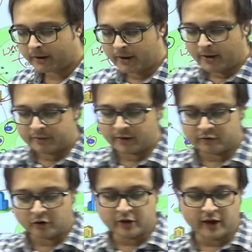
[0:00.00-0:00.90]
That's how the
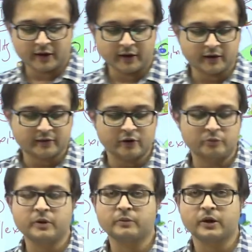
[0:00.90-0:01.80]
architecture is being
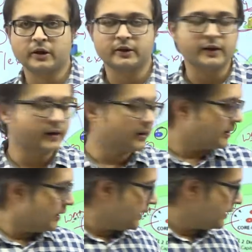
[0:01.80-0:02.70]
created. The